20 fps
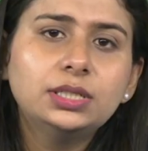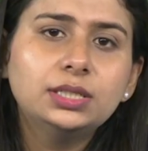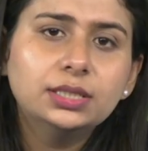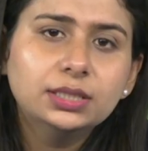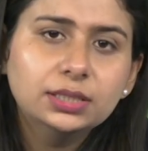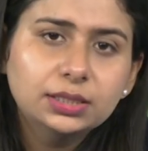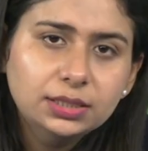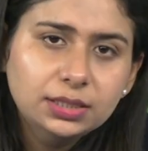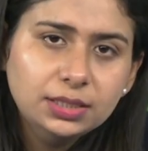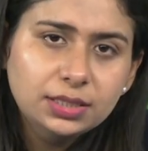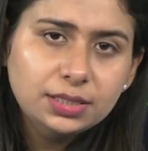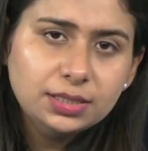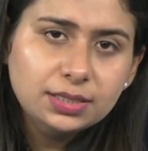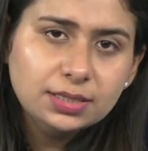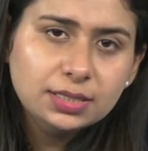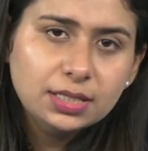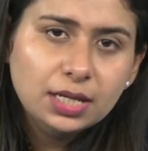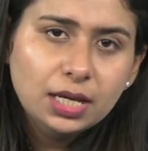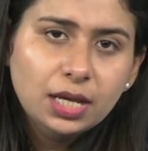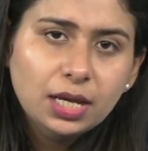to the
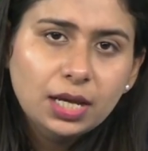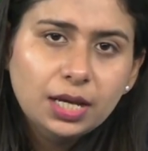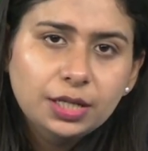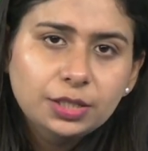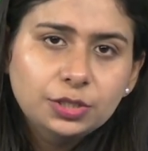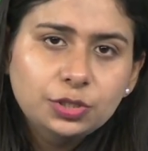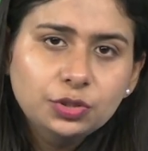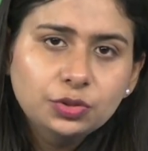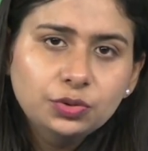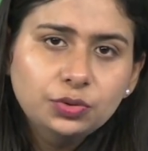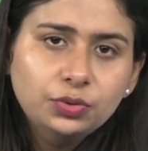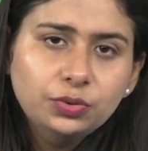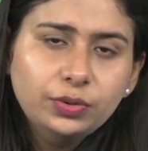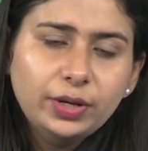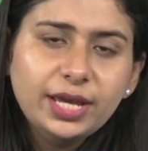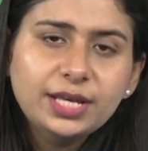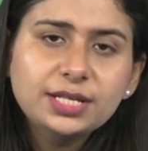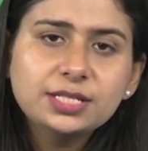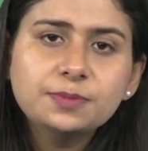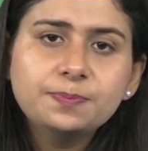learners
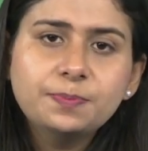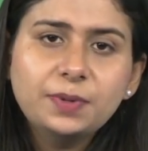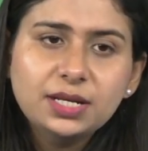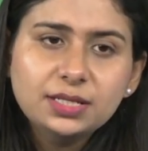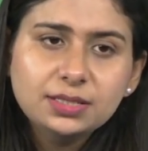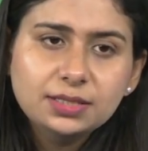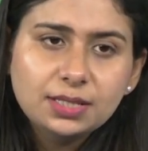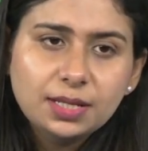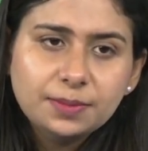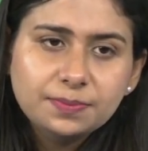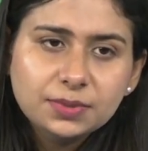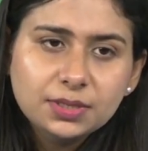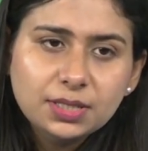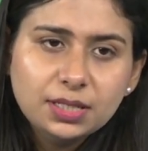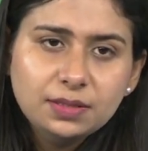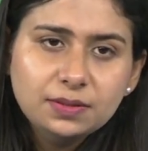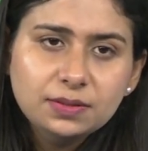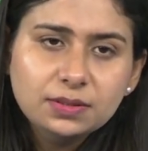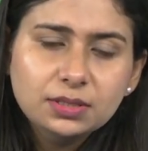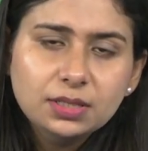to express
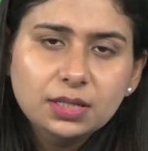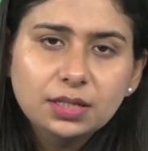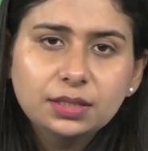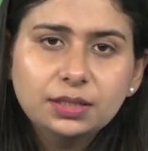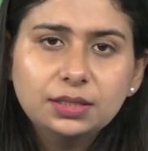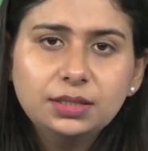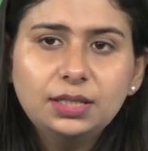themselves,